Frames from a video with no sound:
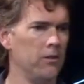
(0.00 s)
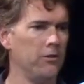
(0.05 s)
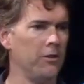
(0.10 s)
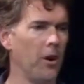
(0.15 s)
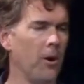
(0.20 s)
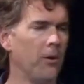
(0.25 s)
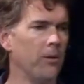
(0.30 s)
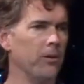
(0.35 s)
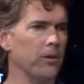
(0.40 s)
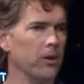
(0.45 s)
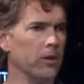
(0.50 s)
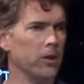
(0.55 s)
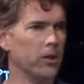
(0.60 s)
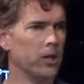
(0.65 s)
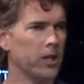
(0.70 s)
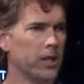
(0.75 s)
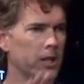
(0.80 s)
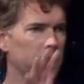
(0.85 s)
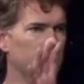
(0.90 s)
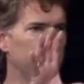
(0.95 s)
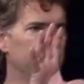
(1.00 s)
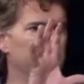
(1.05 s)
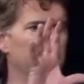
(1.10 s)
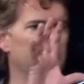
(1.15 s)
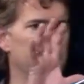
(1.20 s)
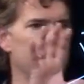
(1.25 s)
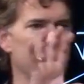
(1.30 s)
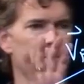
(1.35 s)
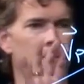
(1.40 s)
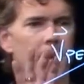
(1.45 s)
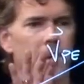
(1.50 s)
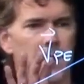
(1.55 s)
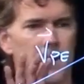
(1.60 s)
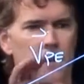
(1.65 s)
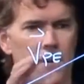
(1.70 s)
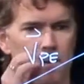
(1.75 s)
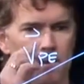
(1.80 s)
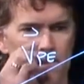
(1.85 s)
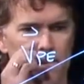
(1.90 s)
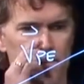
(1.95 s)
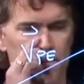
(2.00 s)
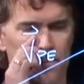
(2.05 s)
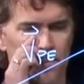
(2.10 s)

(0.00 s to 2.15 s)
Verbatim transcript: so look at this picture right here.